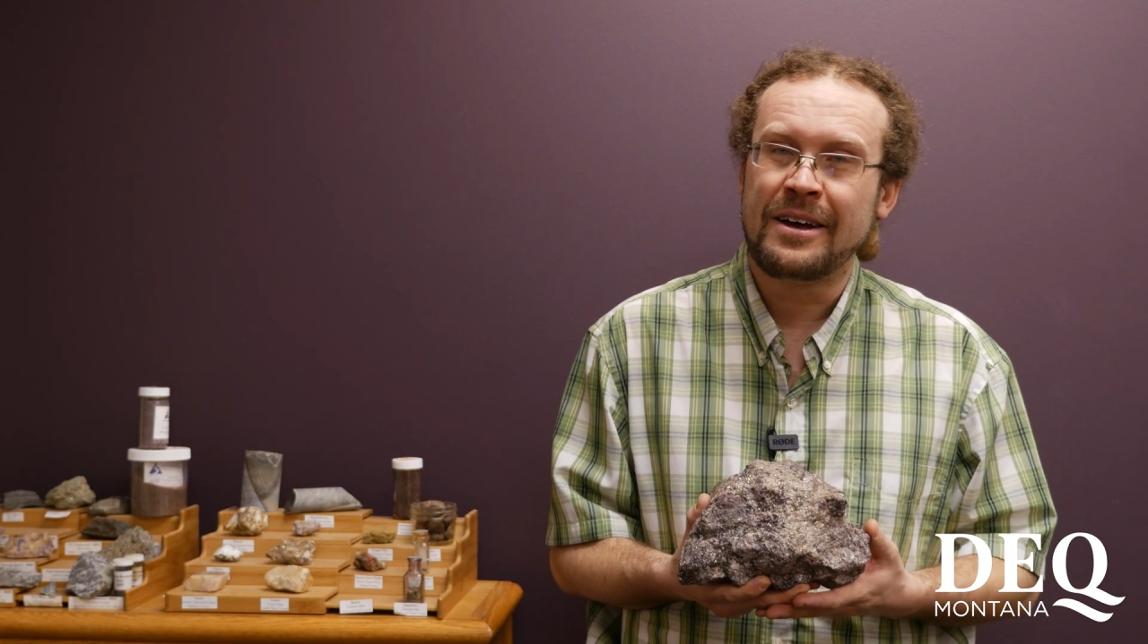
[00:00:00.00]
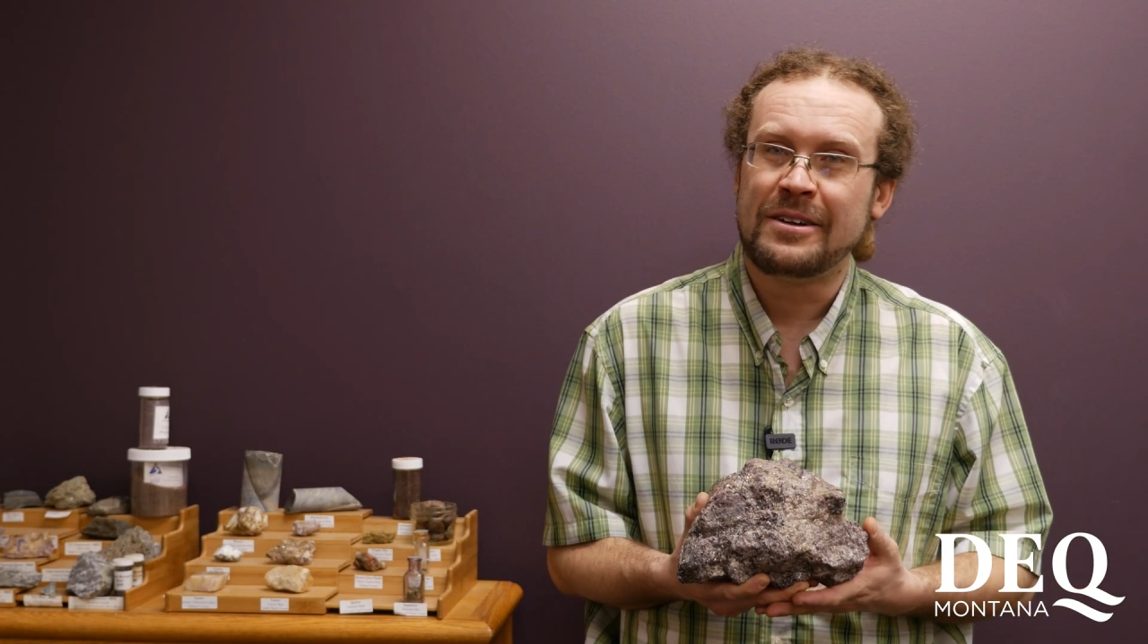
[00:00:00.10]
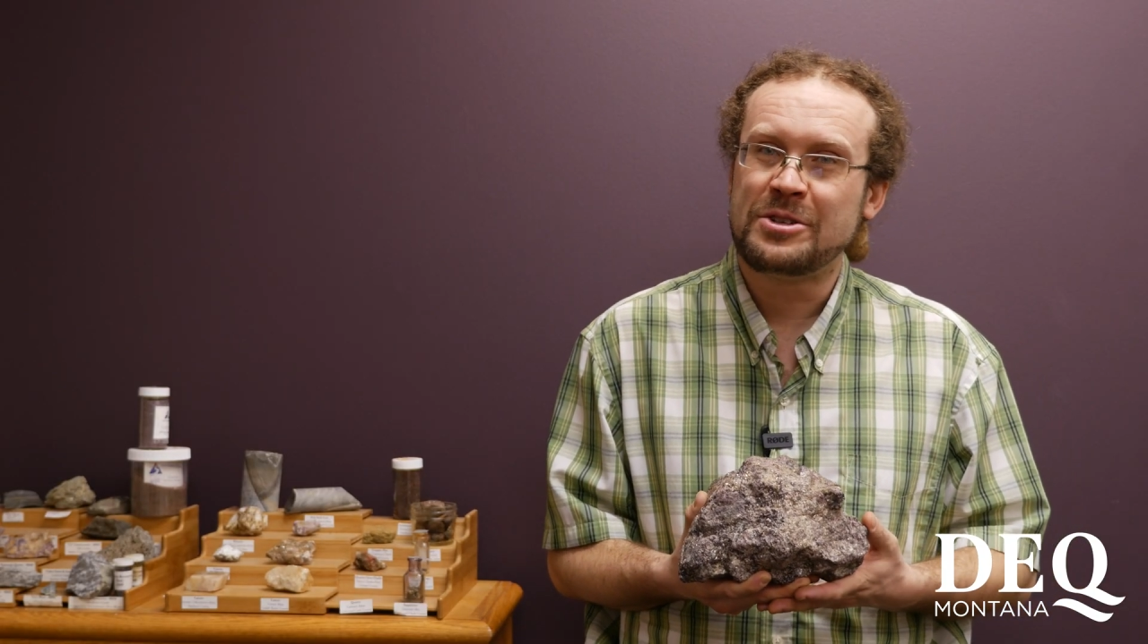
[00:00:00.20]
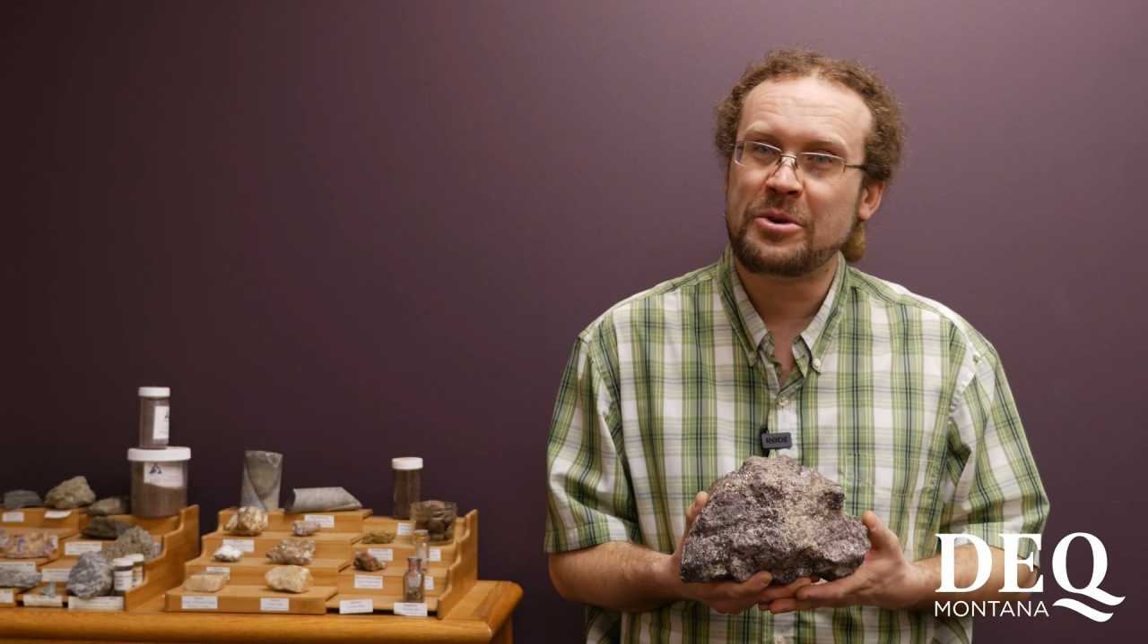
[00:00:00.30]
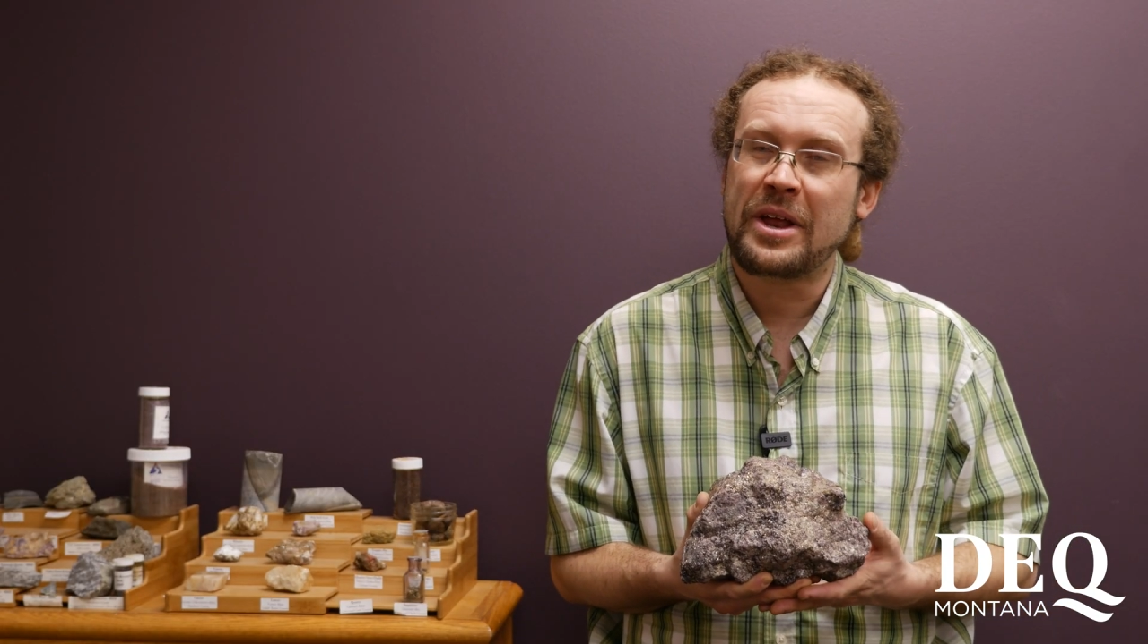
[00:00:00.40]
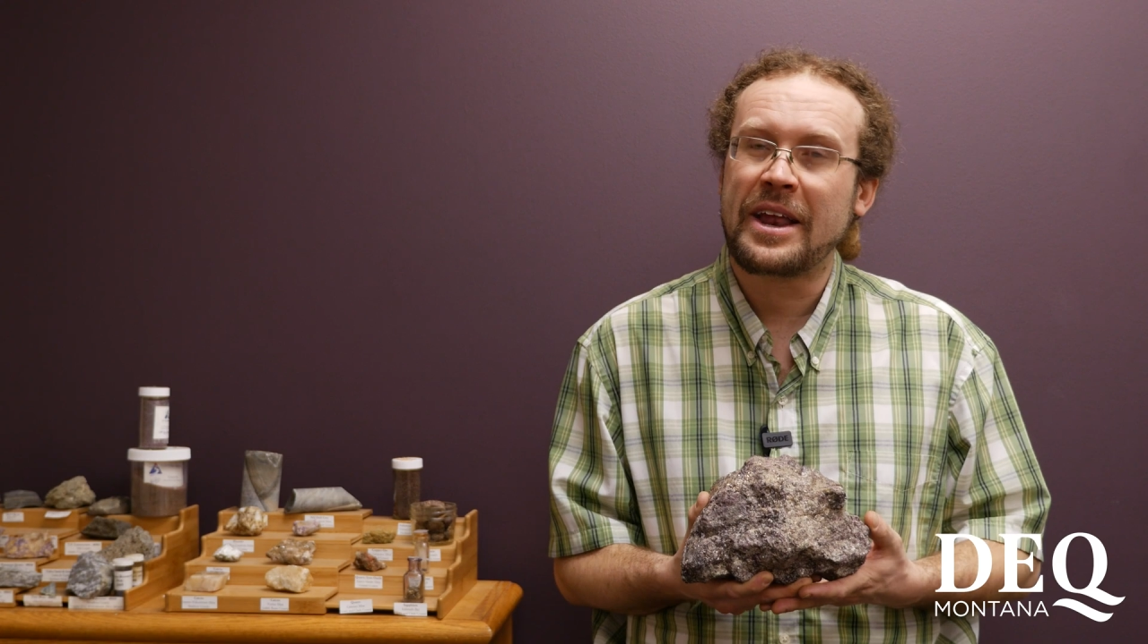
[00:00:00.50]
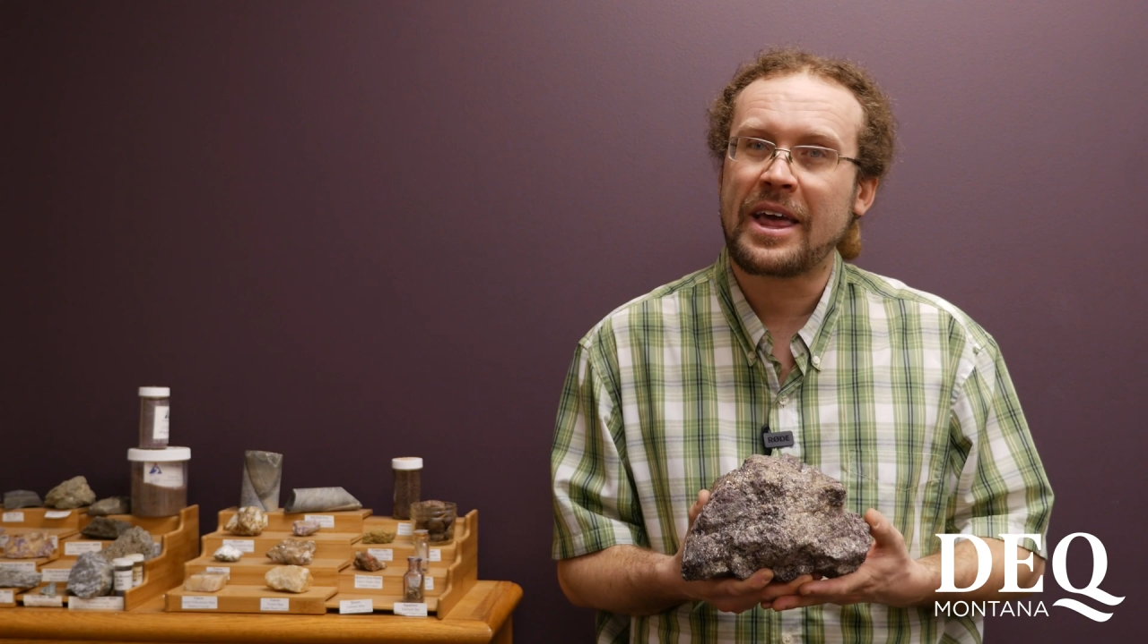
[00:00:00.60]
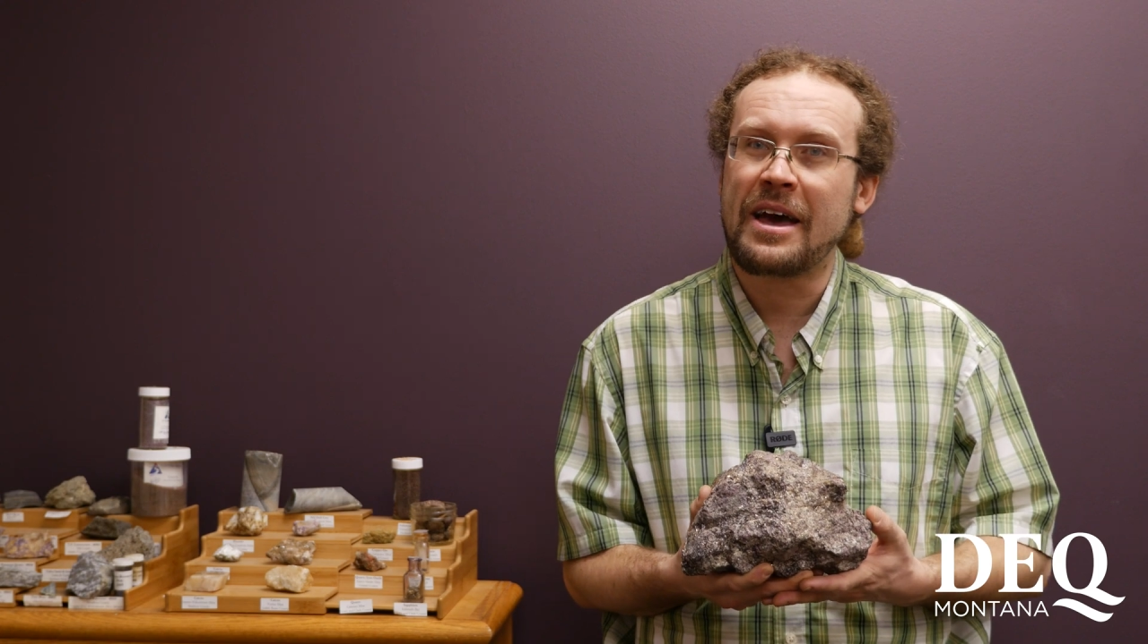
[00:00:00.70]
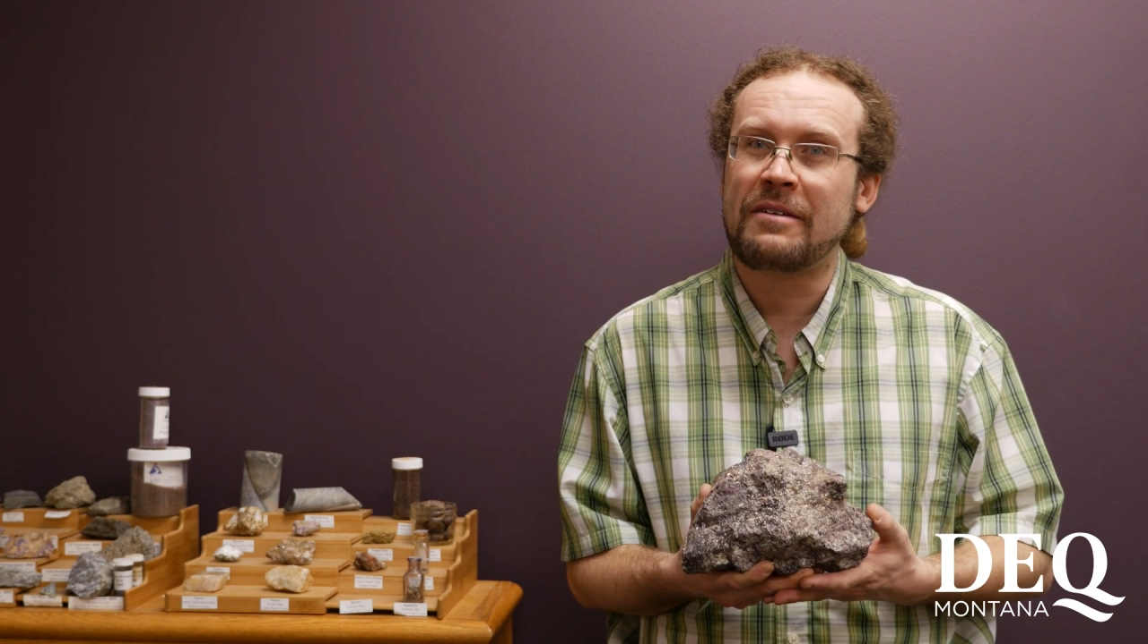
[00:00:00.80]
Tune in again